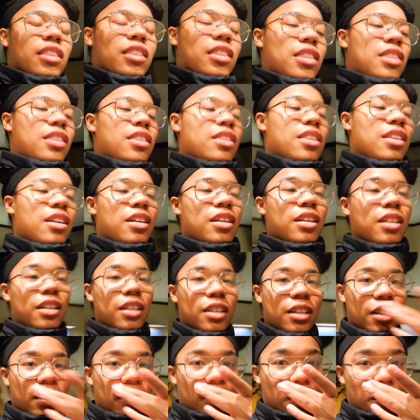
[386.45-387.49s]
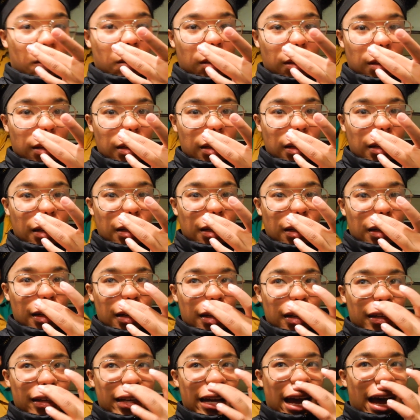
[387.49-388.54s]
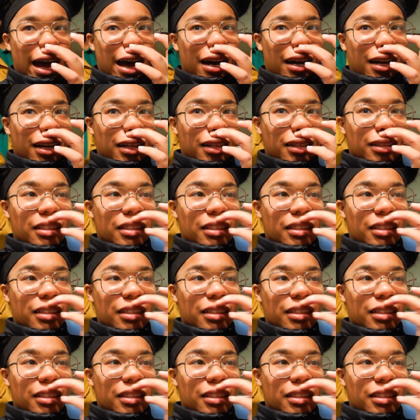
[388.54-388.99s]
security on the elevators, security yeah.